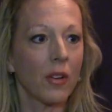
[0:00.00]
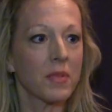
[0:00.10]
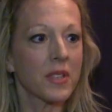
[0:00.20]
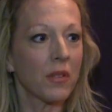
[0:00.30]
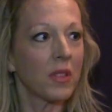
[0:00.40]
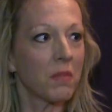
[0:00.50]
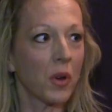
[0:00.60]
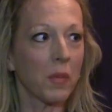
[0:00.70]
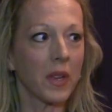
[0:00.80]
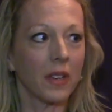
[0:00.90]
I'm so in the
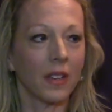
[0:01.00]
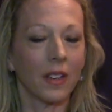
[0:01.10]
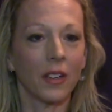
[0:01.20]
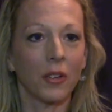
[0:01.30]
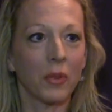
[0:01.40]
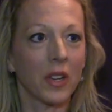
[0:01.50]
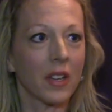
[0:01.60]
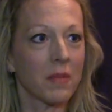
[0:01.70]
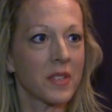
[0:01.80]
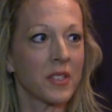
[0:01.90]
moment when it
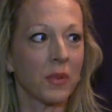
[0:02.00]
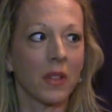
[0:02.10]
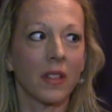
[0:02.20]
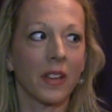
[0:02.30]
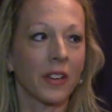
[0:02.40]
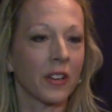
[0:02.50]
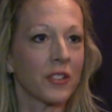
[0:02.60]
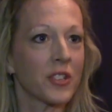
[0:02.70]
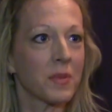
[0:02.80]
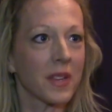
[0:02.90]
comes to doing
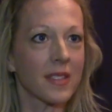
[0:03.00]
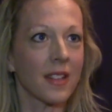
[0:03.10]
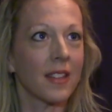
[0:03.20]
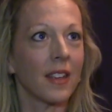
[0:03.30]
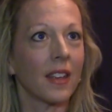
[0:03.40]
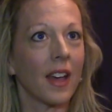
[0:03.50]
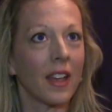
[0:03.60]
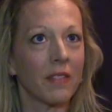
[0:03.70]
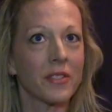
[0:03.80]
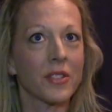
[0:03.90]
theater, just because I think I
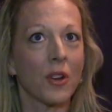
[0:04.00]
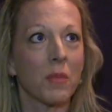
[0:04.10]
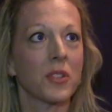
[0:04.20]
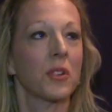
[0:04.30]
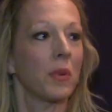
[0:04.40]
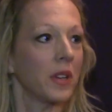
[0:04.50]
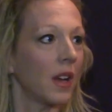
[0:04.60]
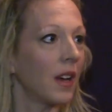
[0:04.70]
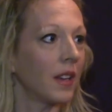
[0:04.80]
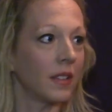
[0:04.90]
have so much going
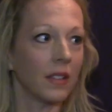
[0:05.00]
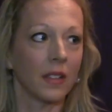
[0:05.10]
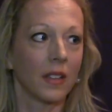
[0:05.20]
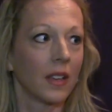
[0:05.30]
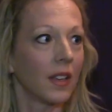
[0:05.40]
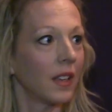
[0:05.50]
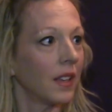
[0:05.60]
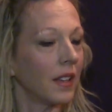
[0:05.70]
on, mm-hmm.